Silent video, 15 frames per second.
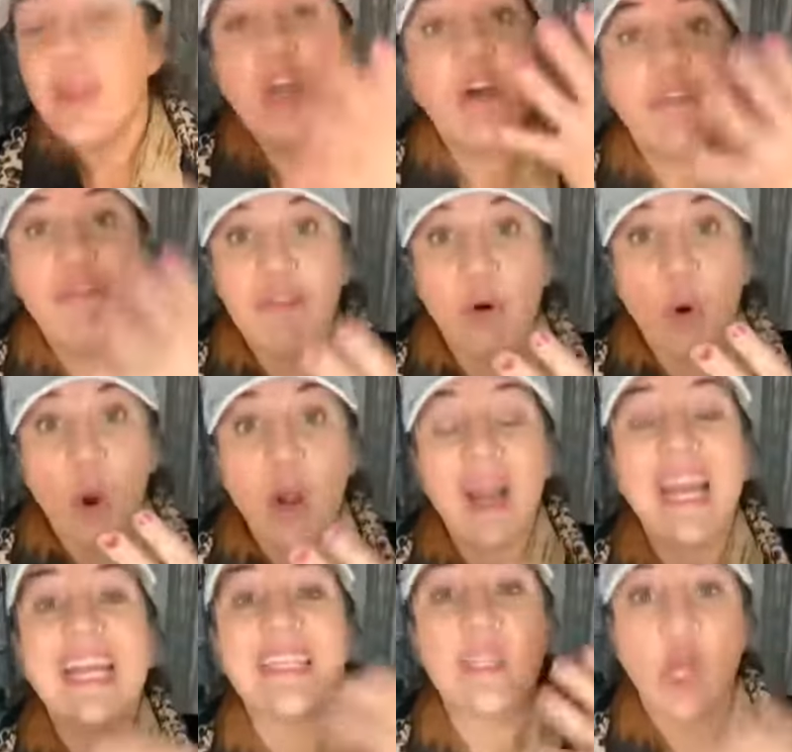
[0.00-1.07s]
Four
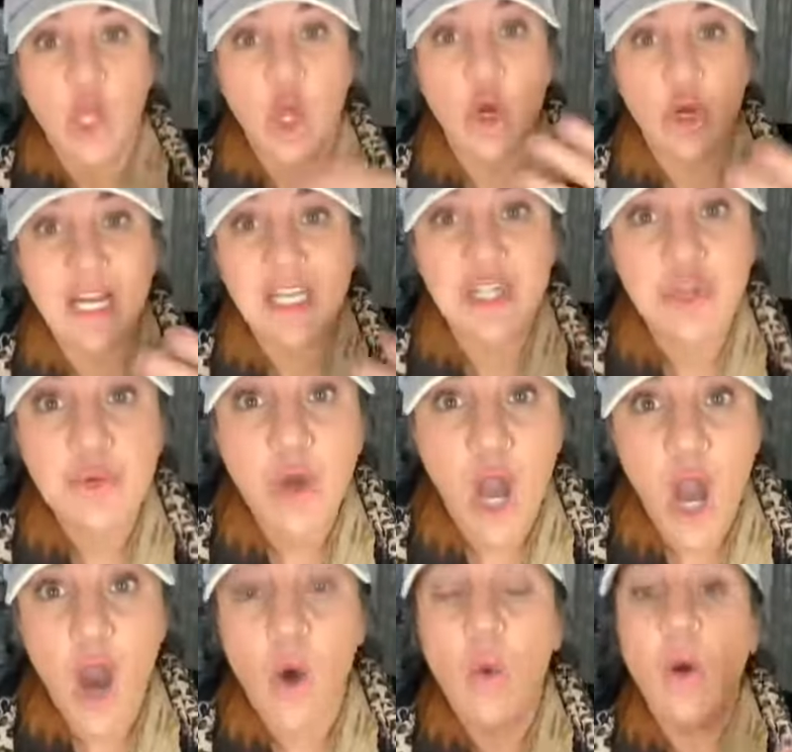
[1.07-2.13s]
is learn as you
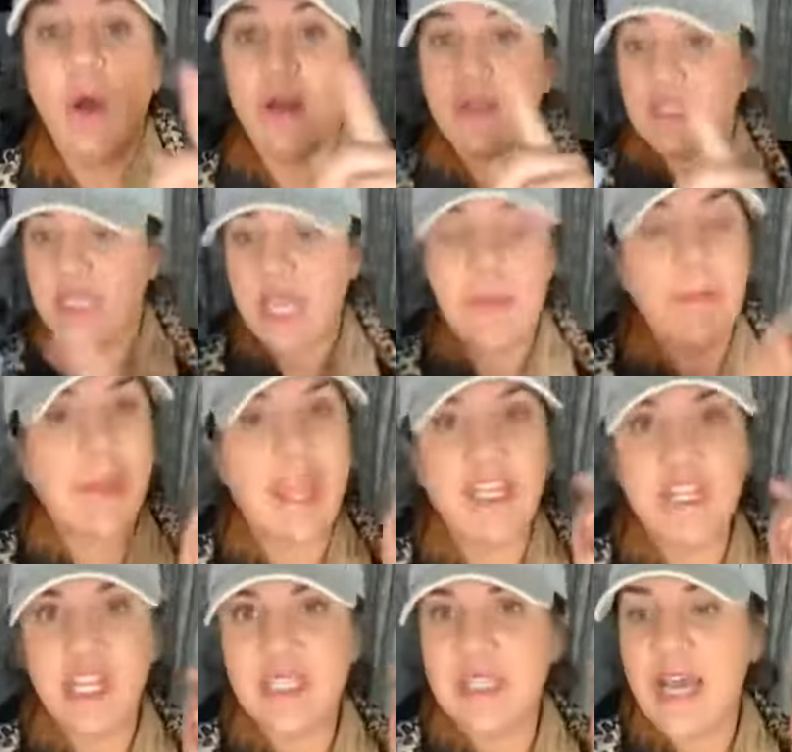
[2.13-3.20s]
go. Team page has
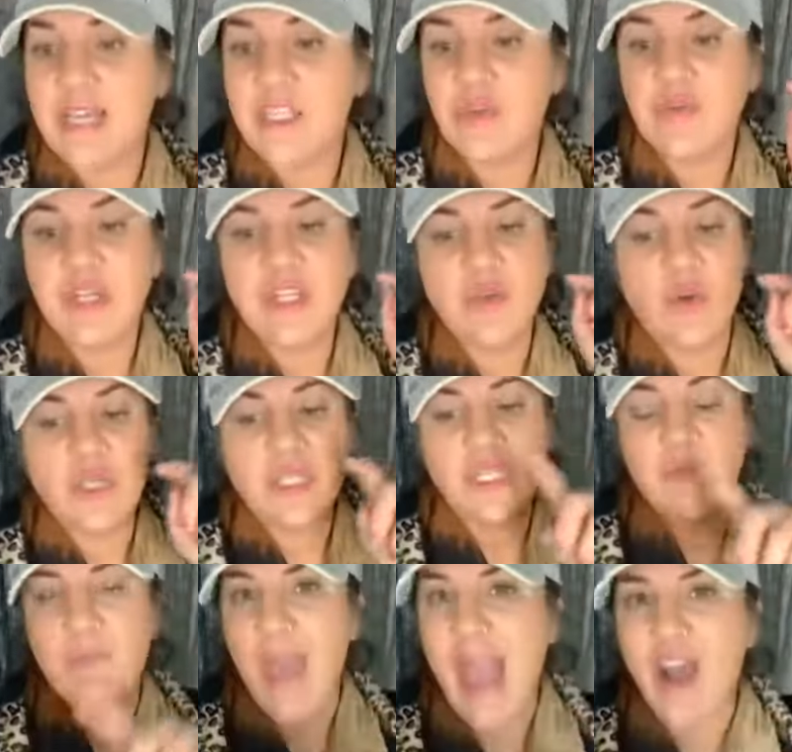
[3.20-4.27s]
lots of resources.
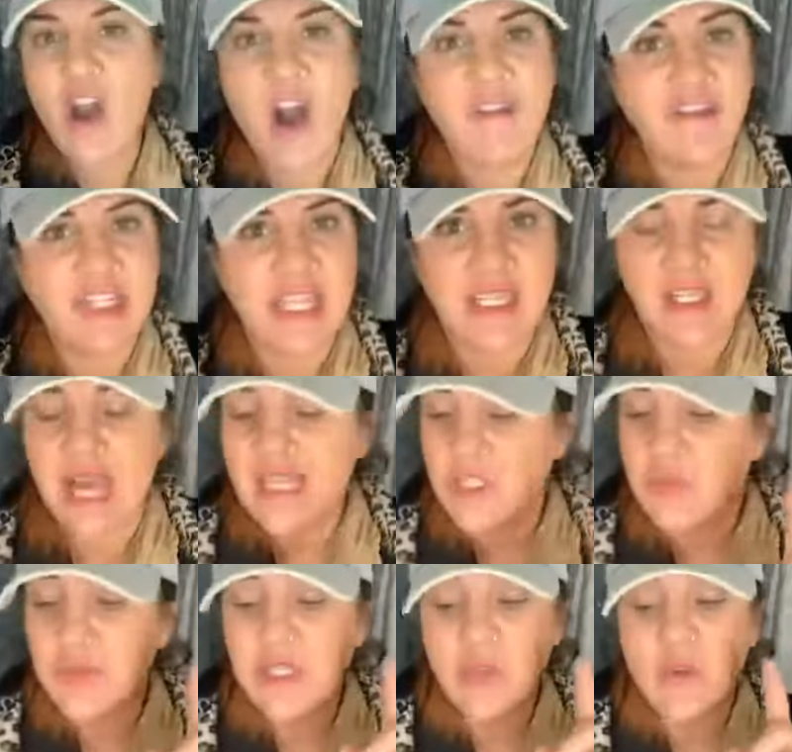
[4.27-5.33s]
Back office has lots of
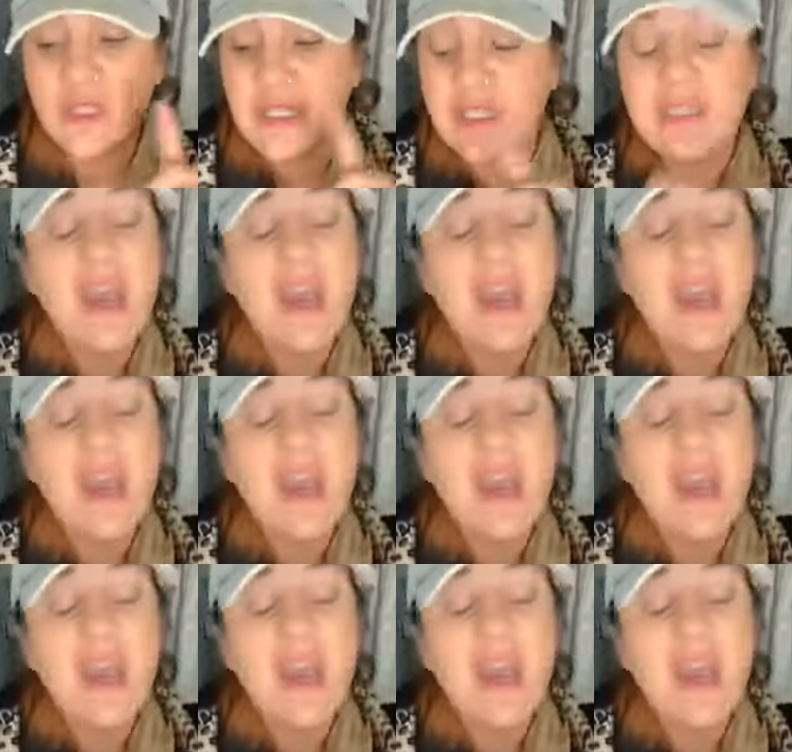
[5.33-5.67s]
resources.